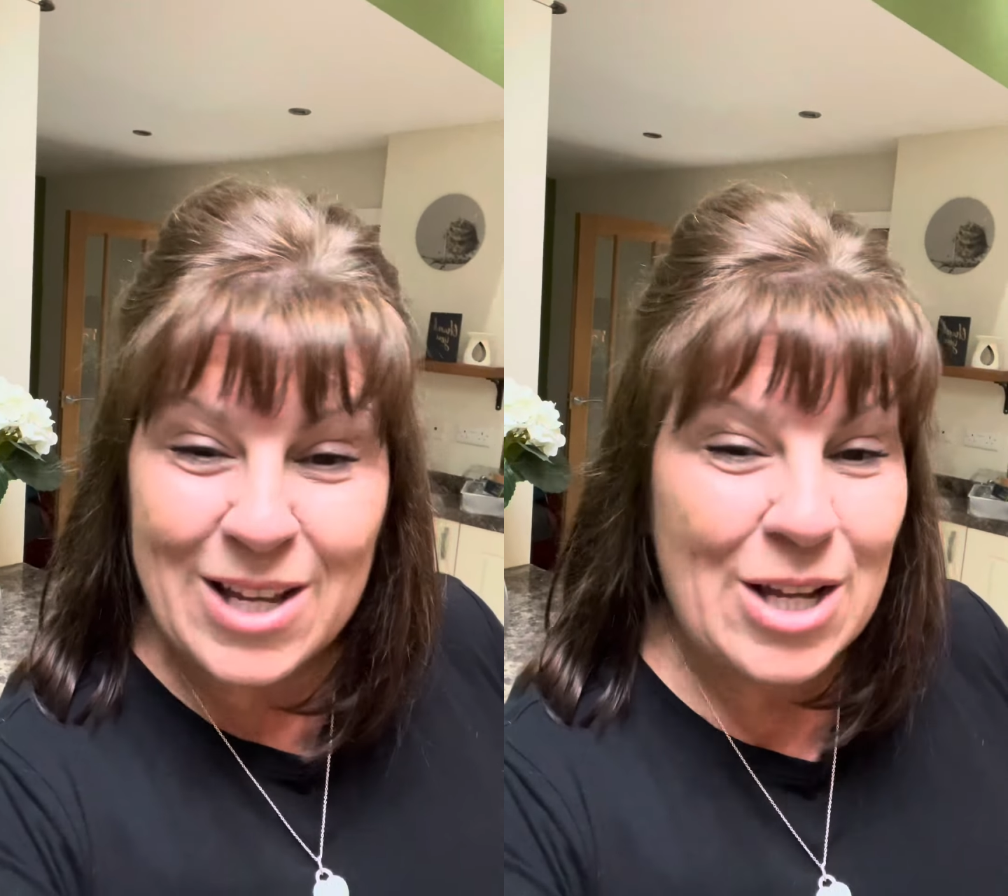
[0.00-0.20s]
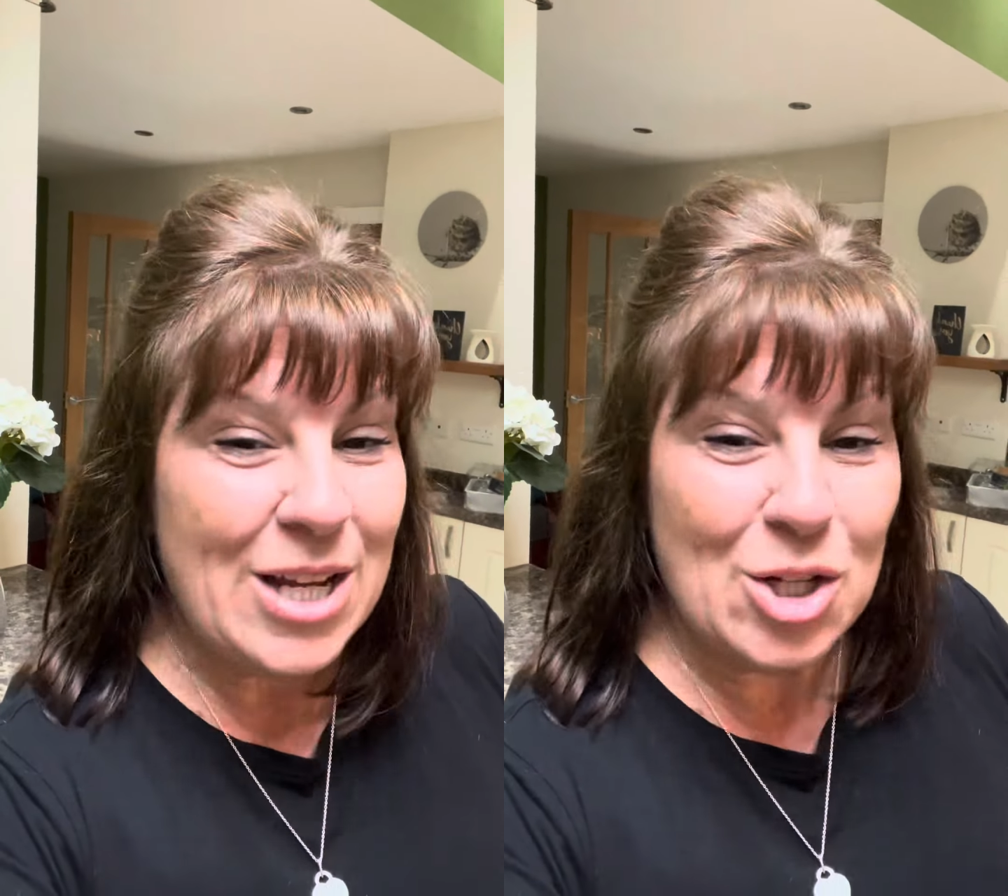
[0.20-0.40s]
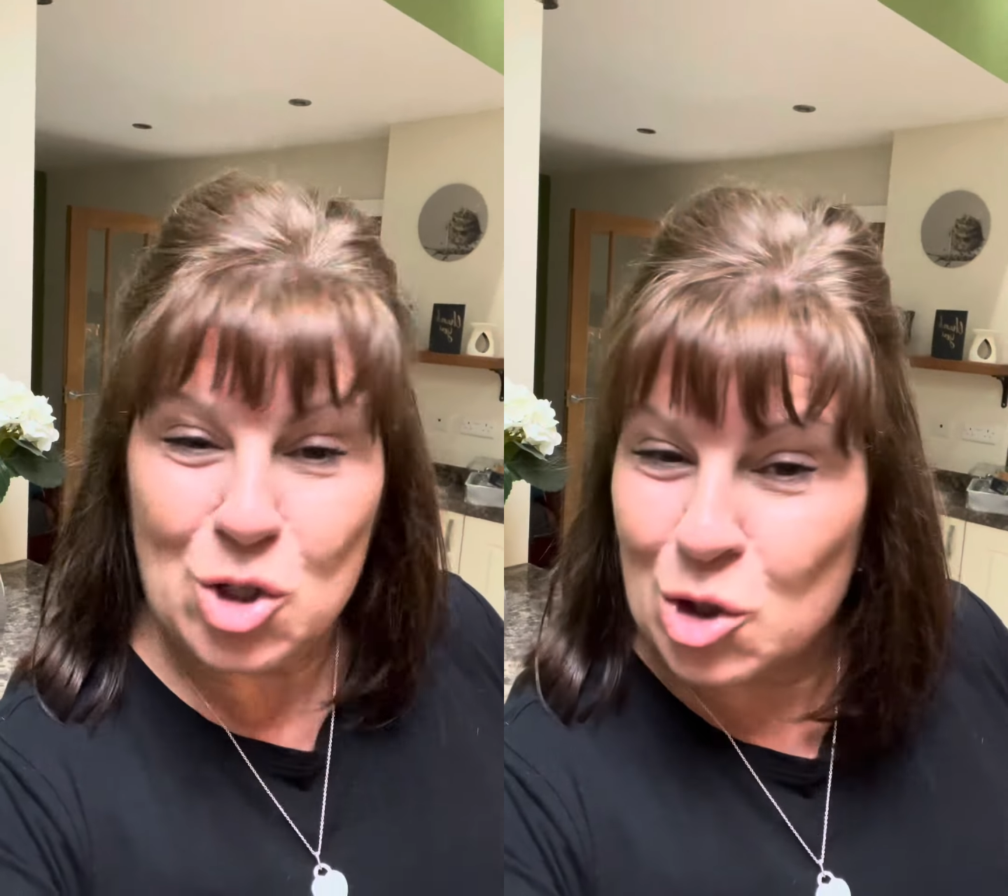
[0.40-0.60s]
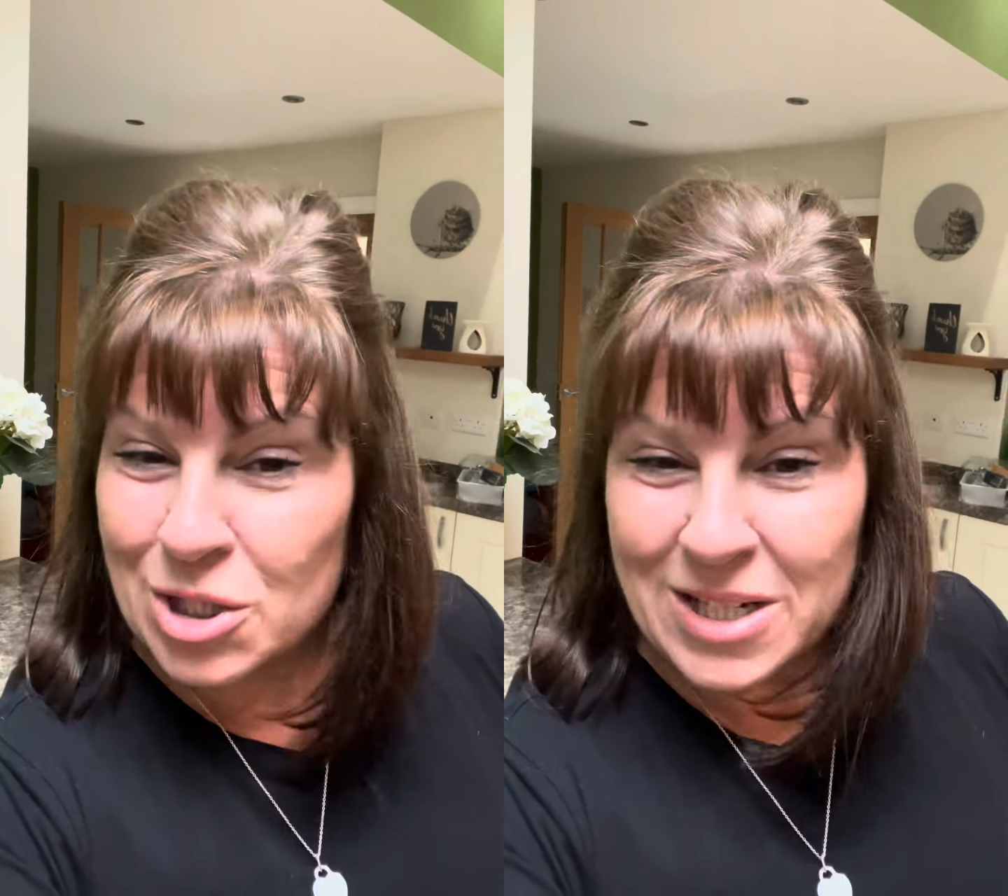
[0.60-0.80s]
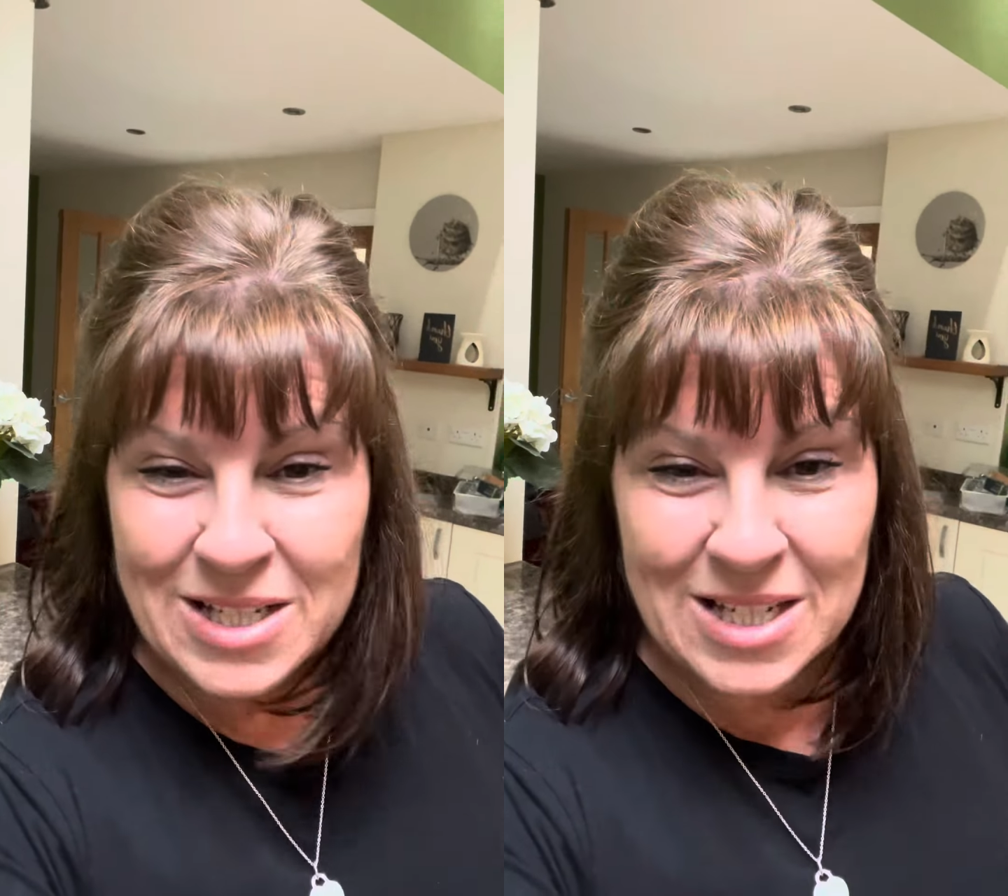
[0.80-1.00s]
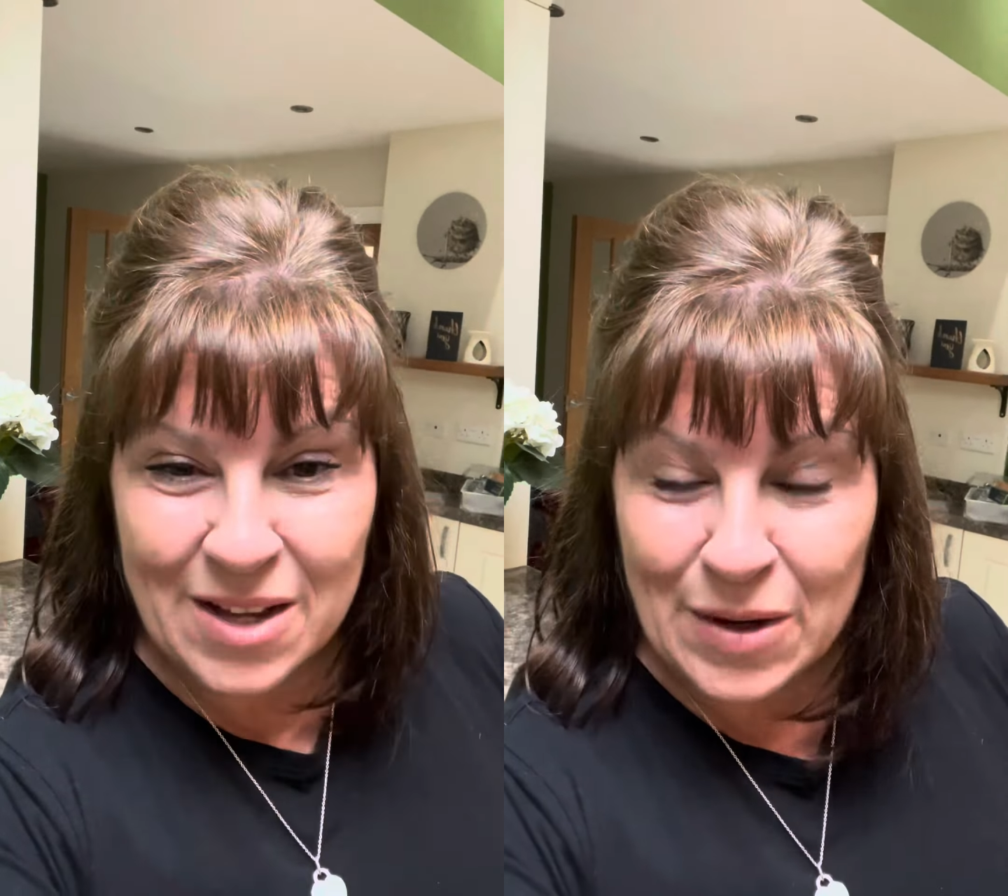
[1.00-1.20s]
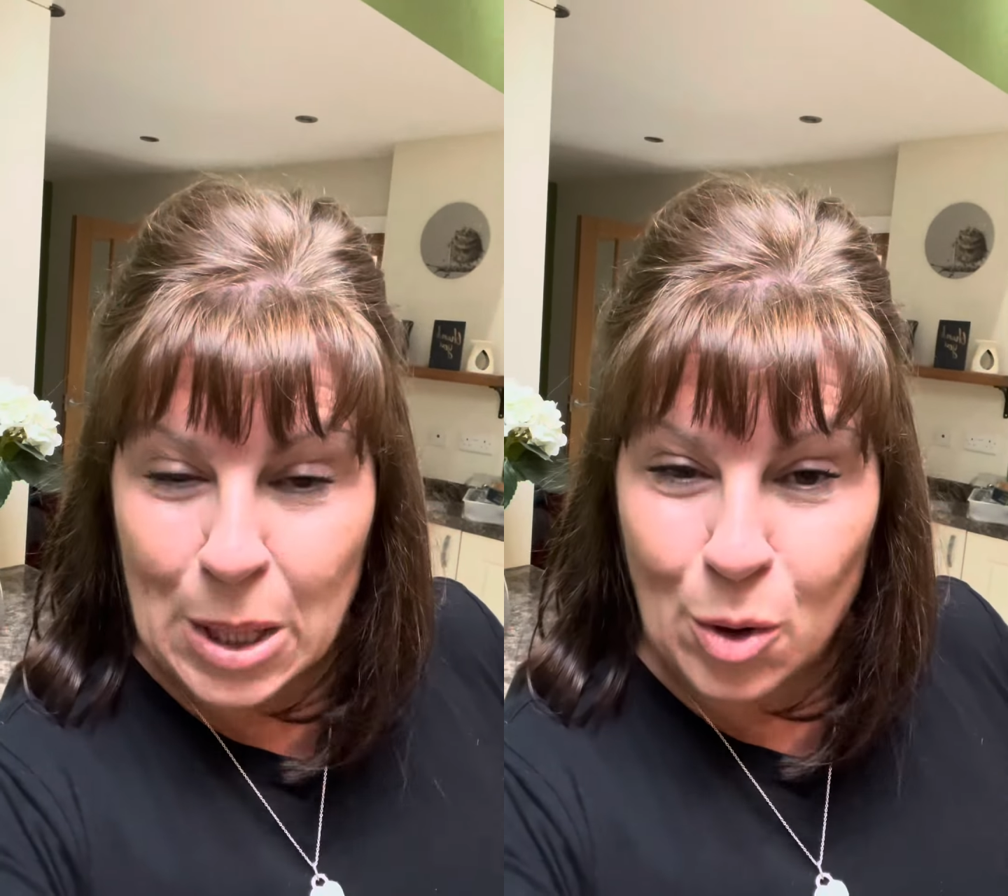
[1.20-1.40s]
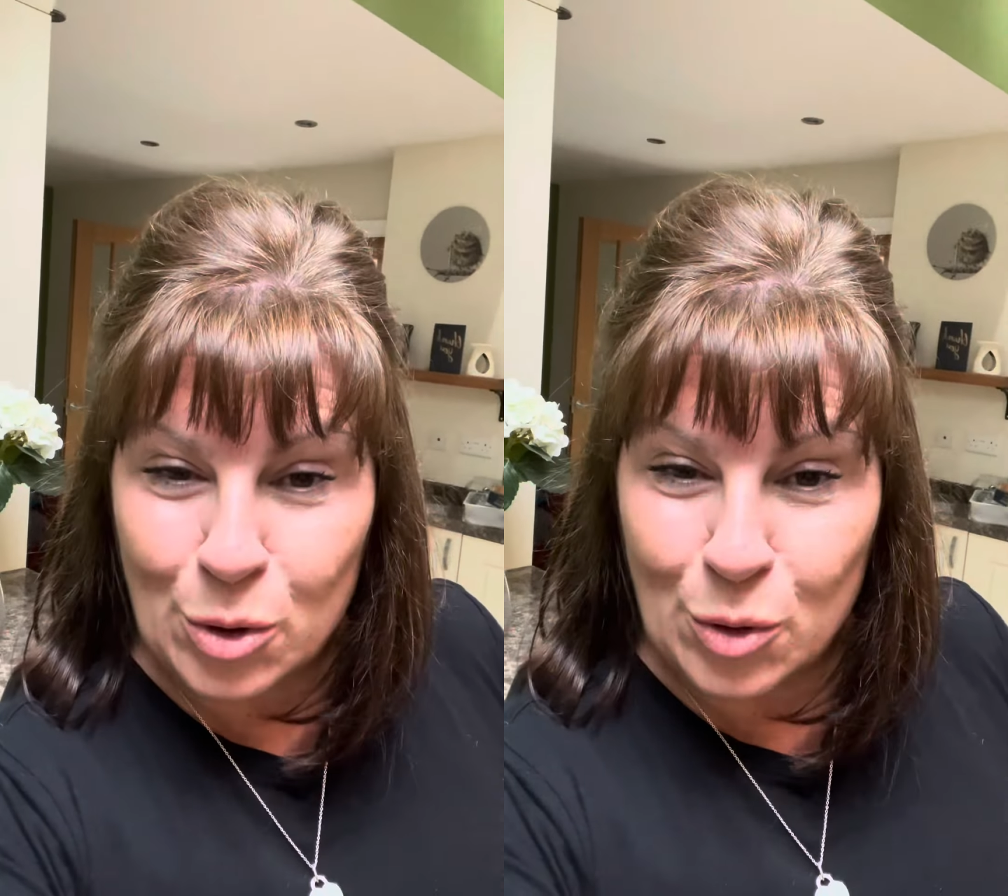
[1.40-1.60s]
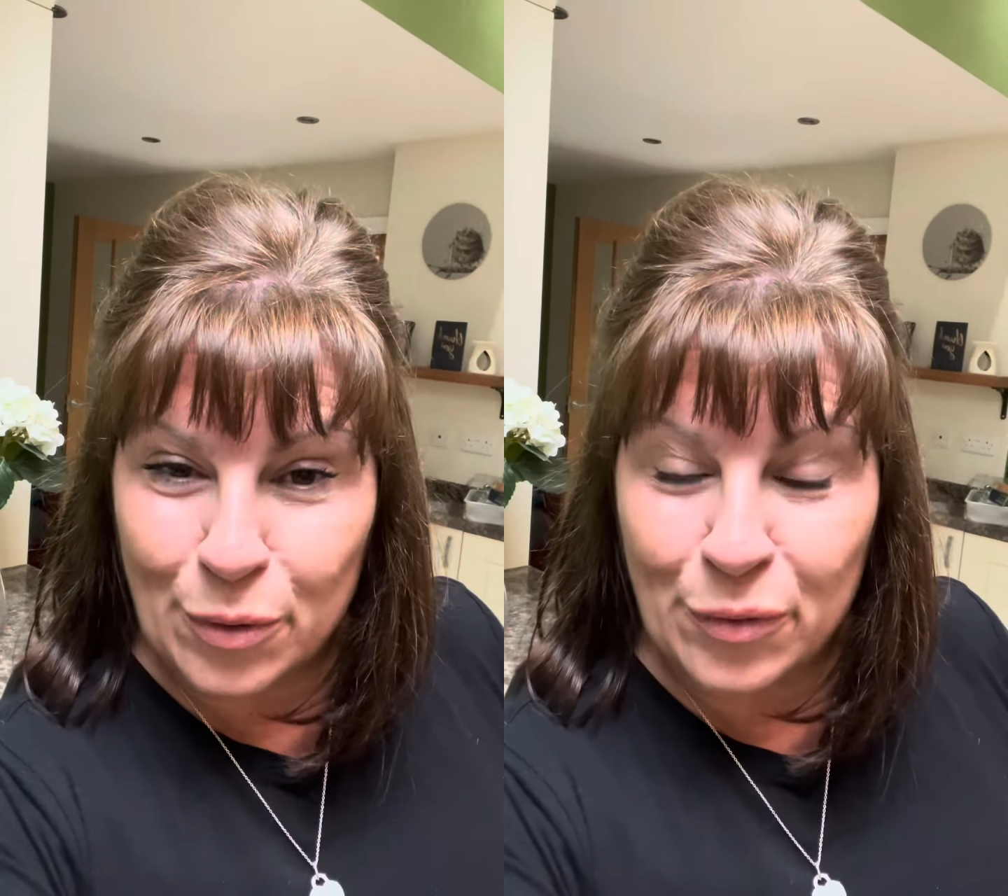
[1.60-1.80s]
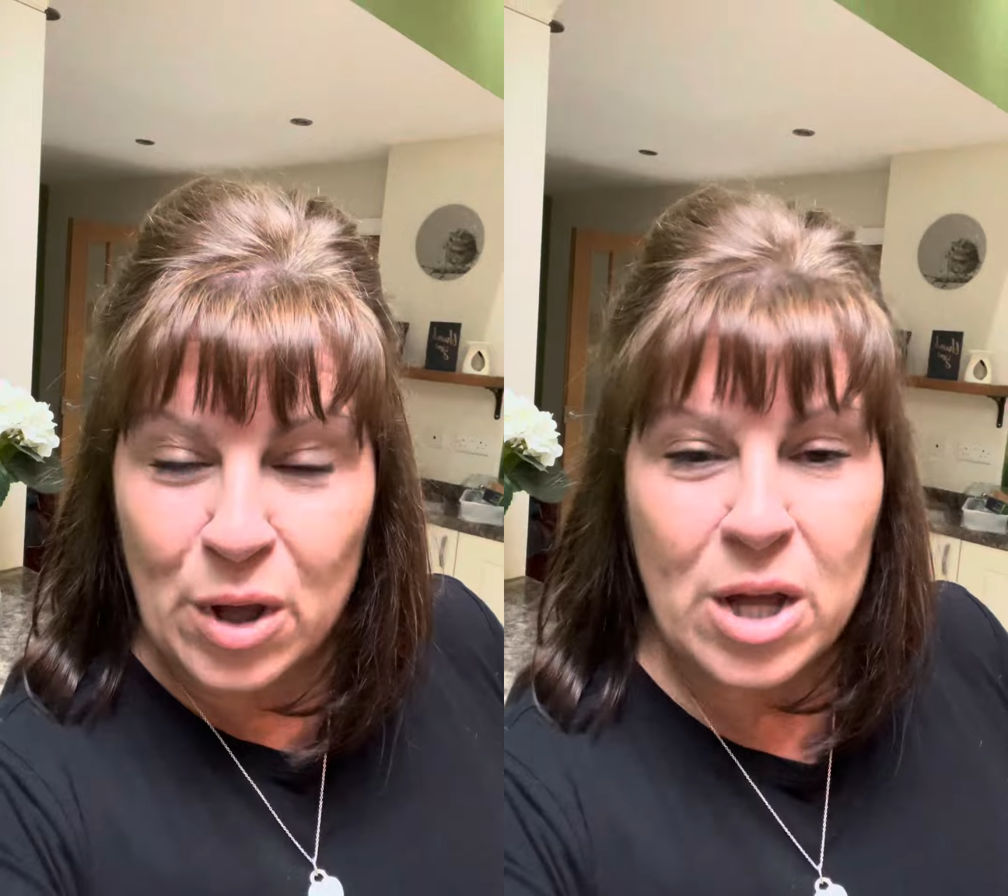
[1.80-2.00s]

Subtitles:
You just need to give it long enough.